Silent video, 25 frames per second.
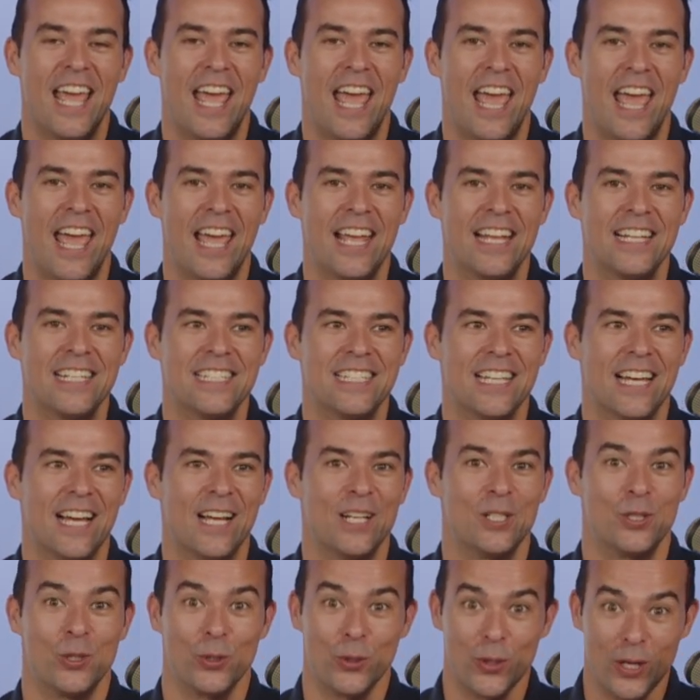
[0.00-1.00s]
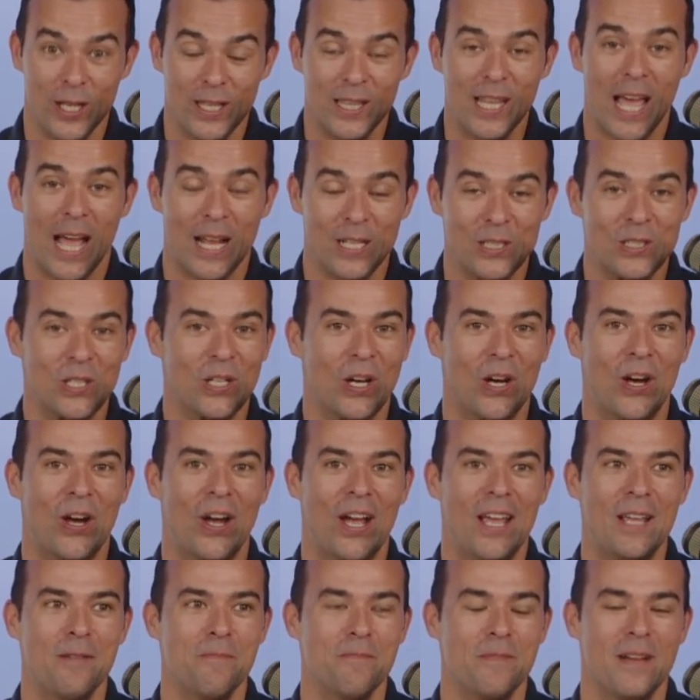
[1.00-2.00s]
And during that
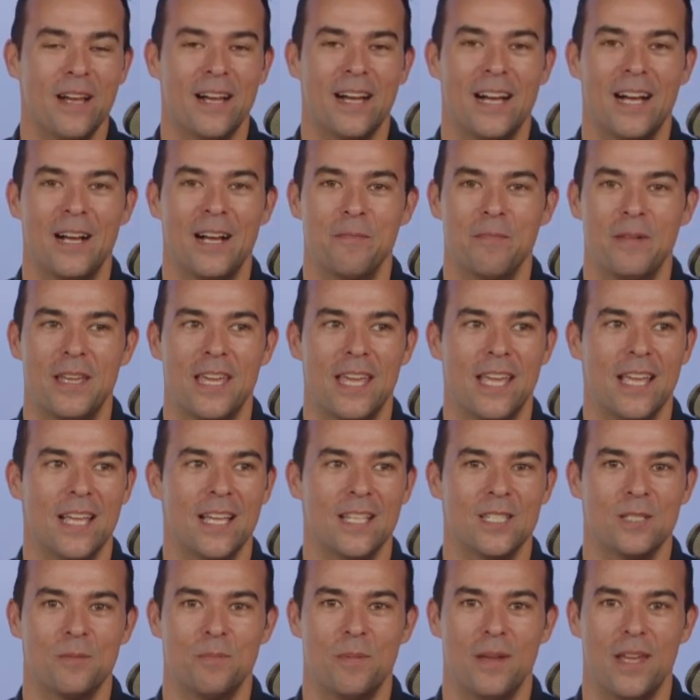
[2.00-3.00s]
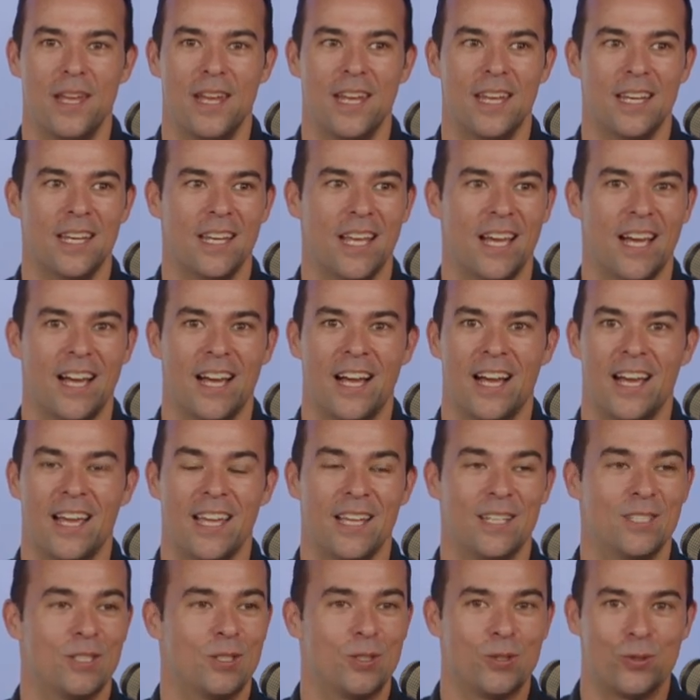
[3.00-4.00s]
time, he has been
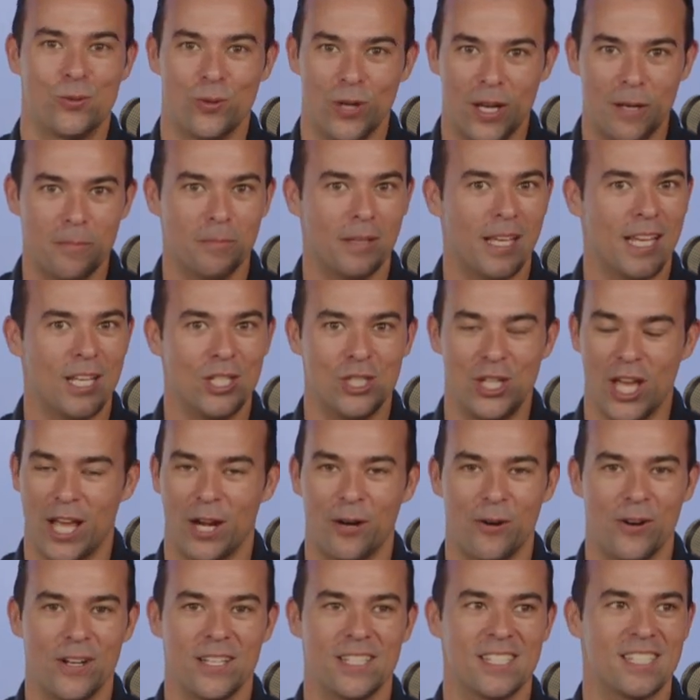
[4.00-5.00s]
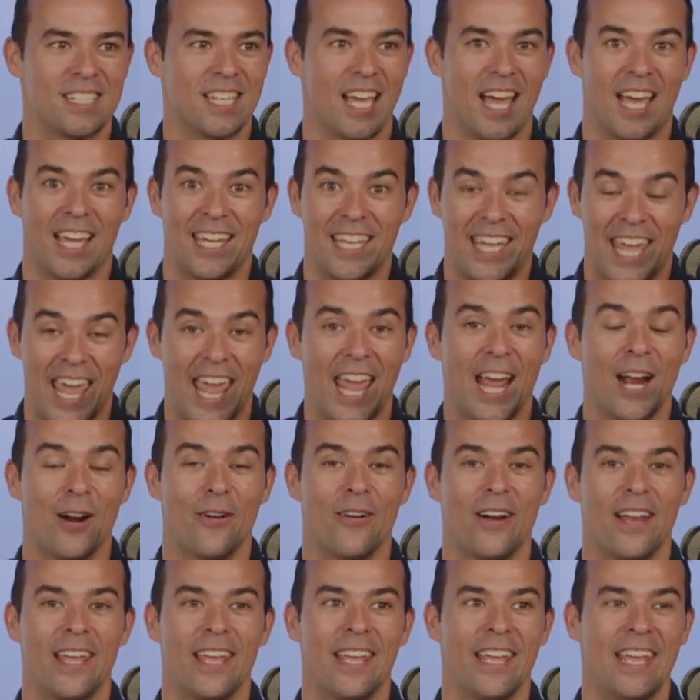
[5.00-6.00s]
extremely generous,
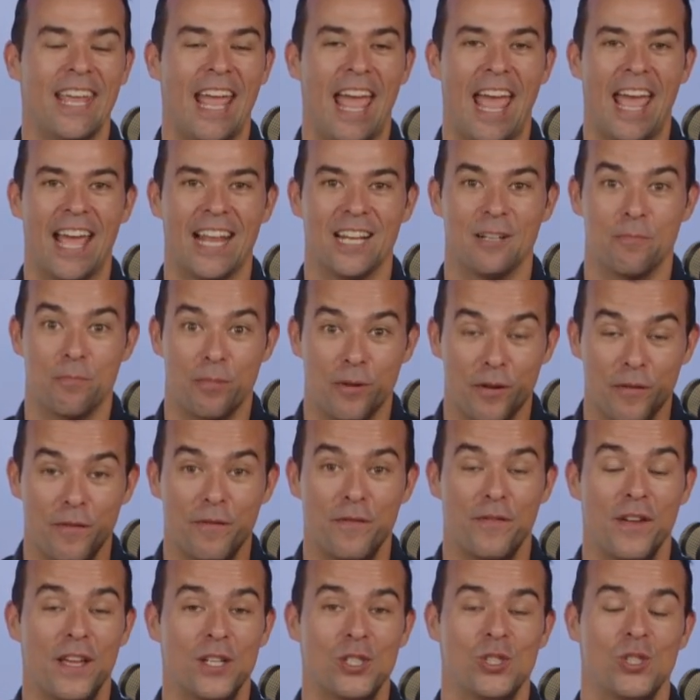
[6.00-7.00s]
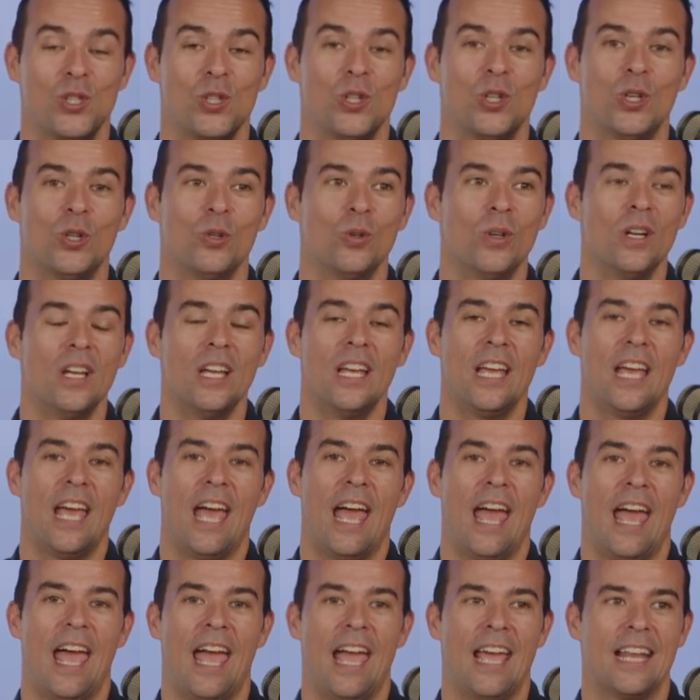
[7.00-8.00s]
caring, and professional,
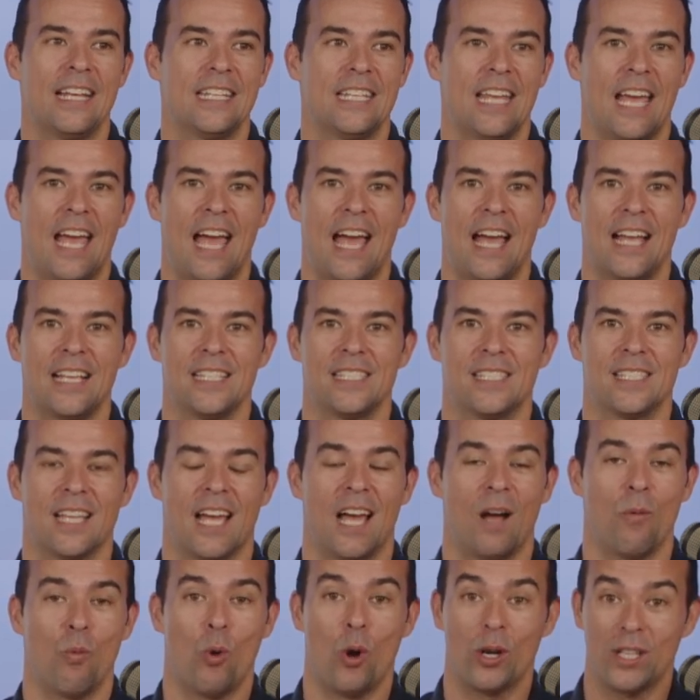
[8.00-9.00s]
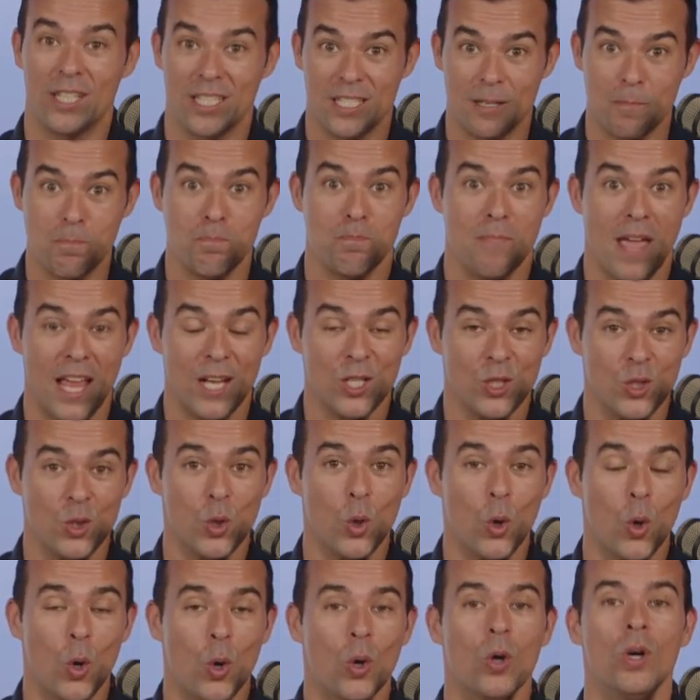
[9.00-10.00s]
and has worked as a
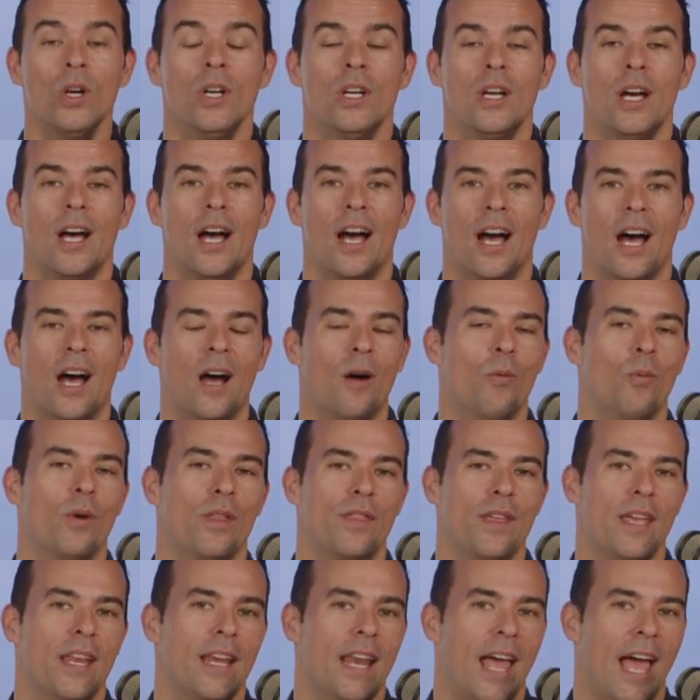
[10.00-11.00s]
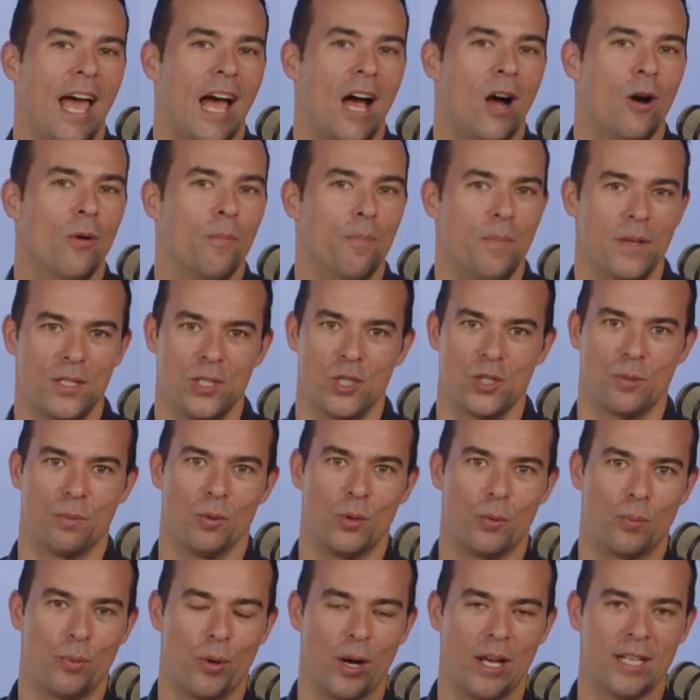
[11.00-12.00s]
mentor within our Business
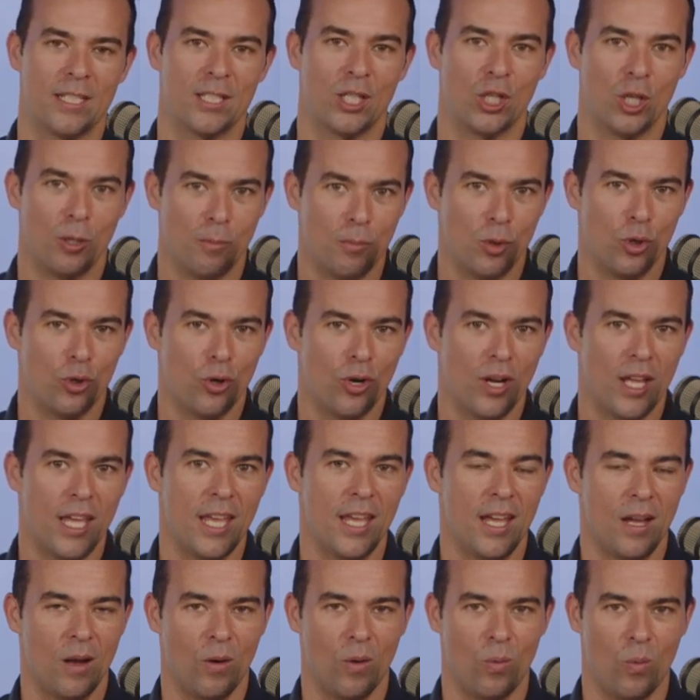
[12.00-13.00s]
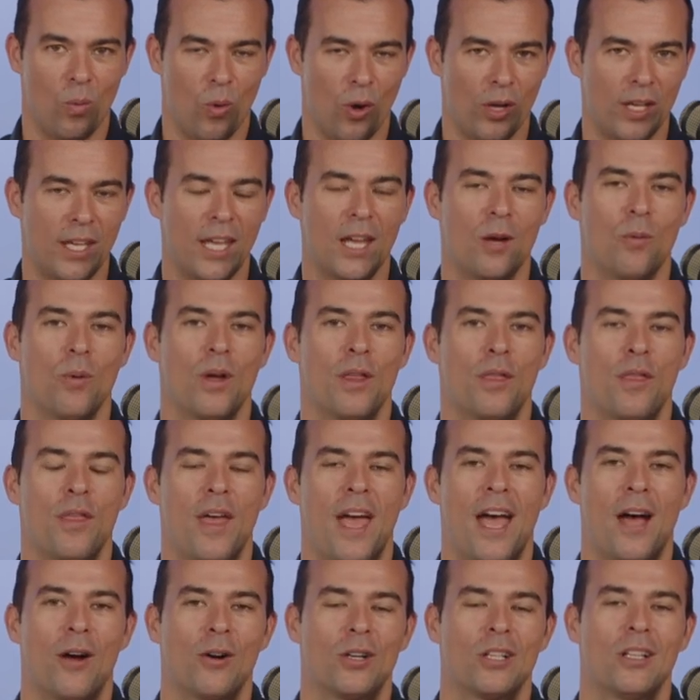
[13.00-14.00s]
Blueprint community, working with
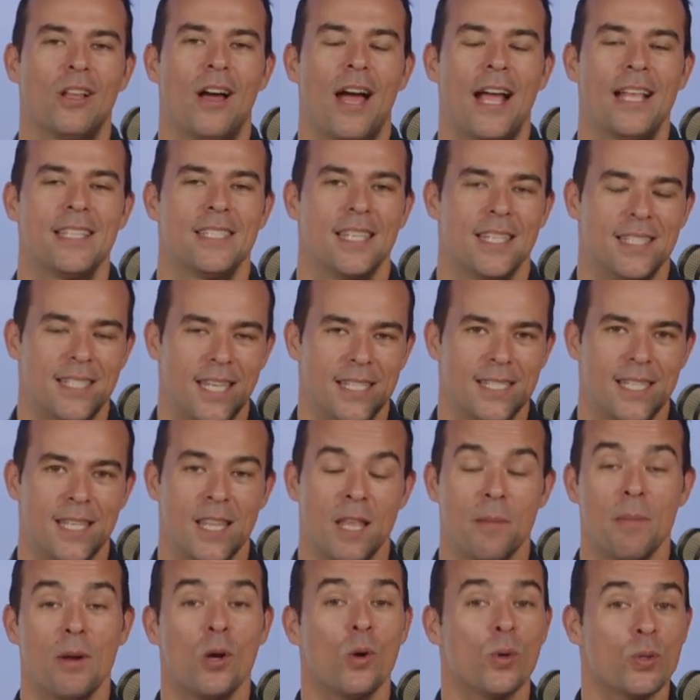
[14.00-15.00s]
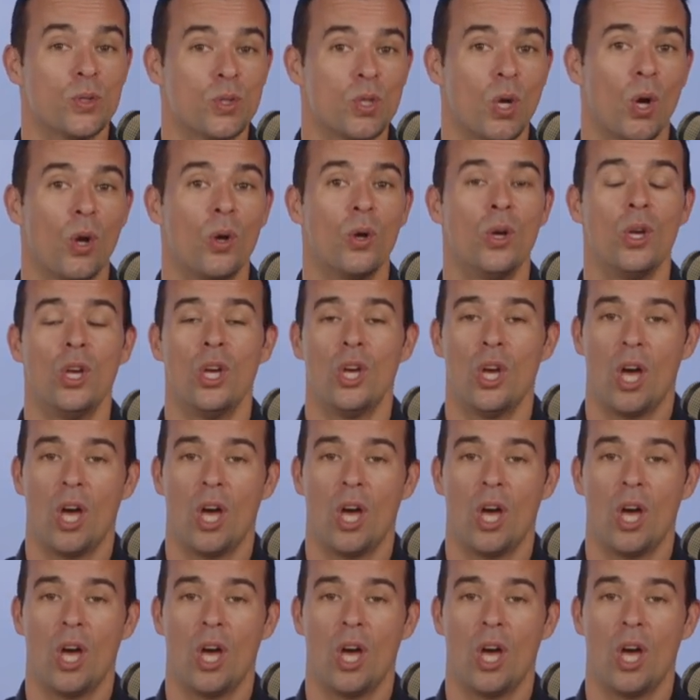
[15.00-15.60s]
our clients, assisting them, and also